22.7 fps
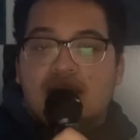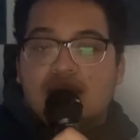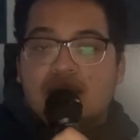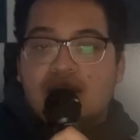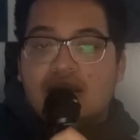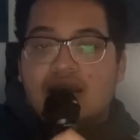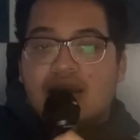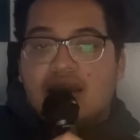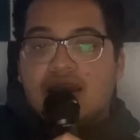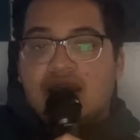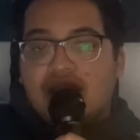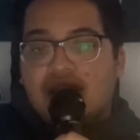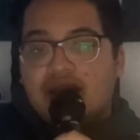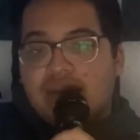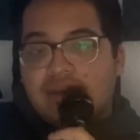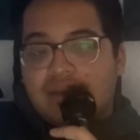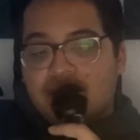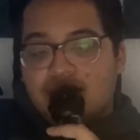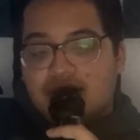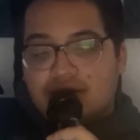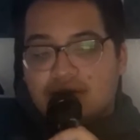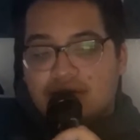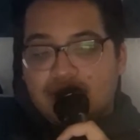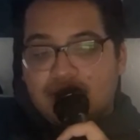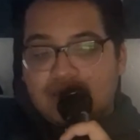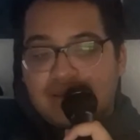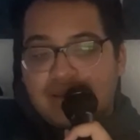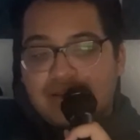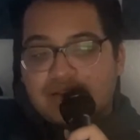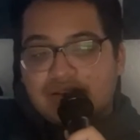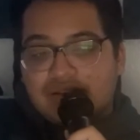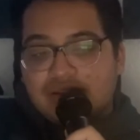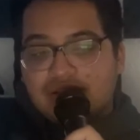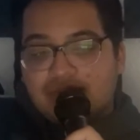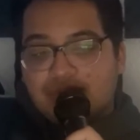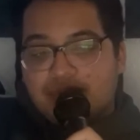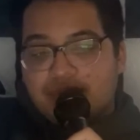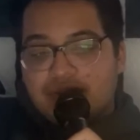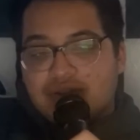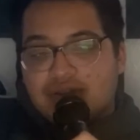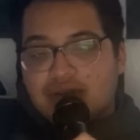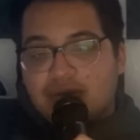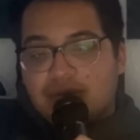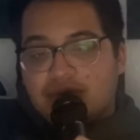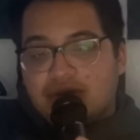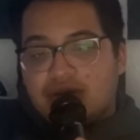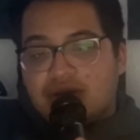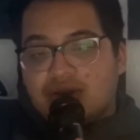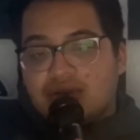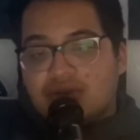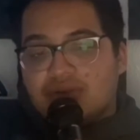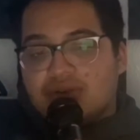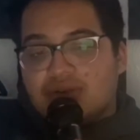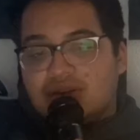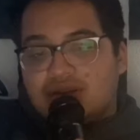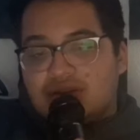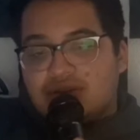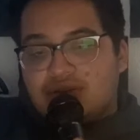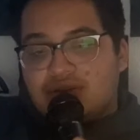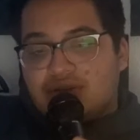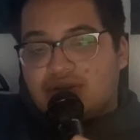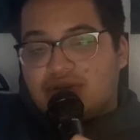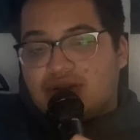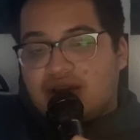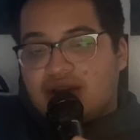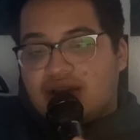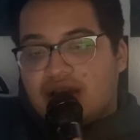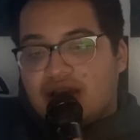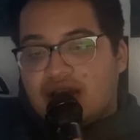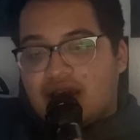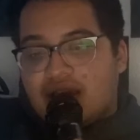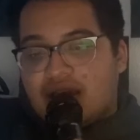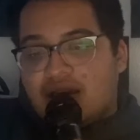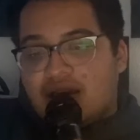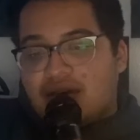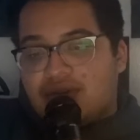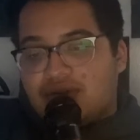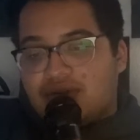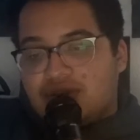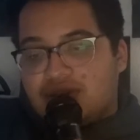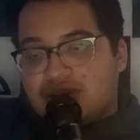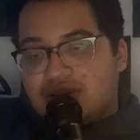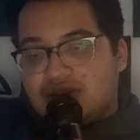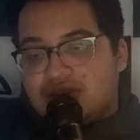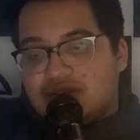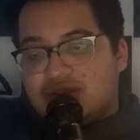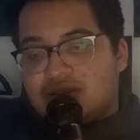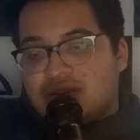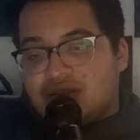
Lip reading: And that just brings up another issue that I have, is